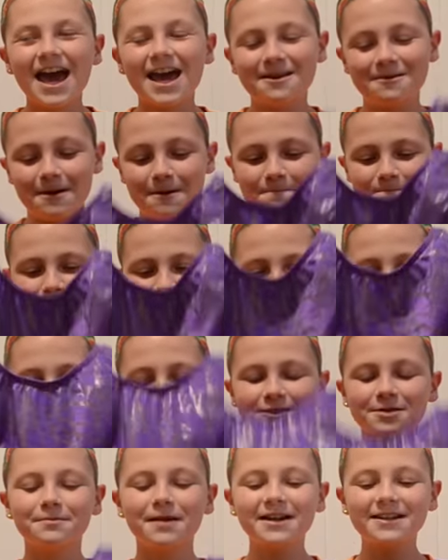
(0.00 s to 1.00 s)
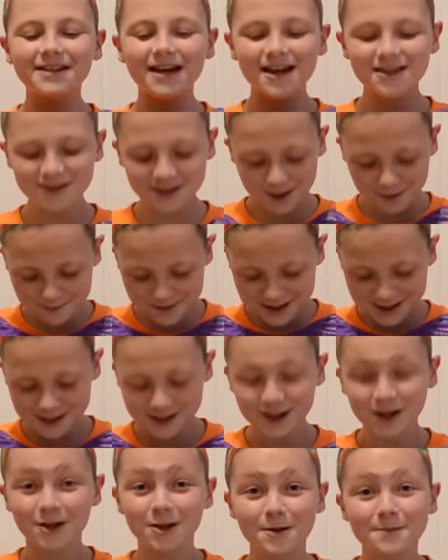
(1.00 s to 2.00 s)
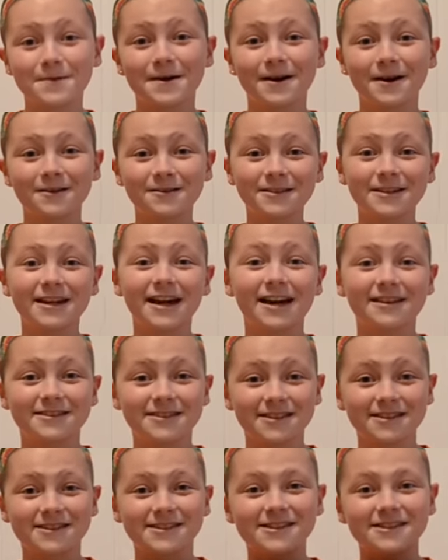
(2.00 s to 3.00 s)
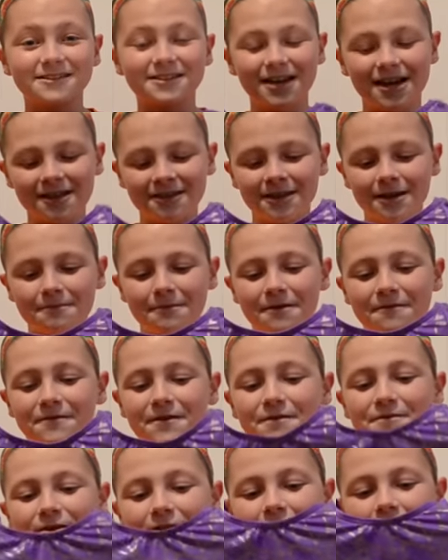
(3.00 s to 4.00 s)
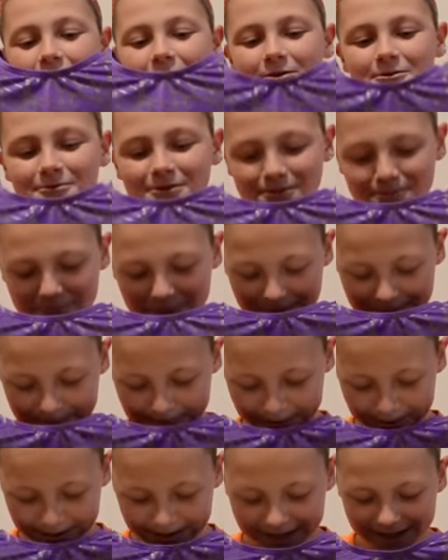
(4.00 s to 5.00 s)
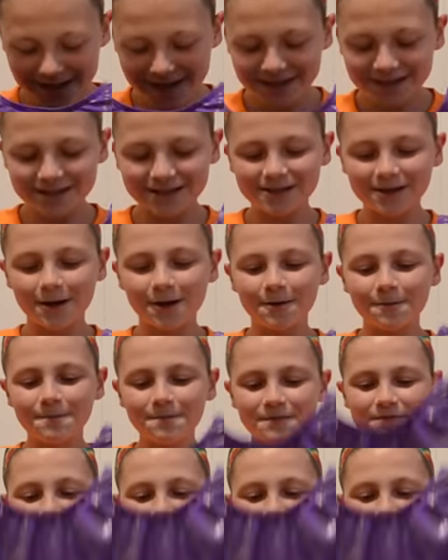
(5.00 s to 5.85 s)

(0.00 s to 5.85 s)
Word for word: anyway, so my dad told Miss Jill apparently at Disneyland that my favorite color was purple. So,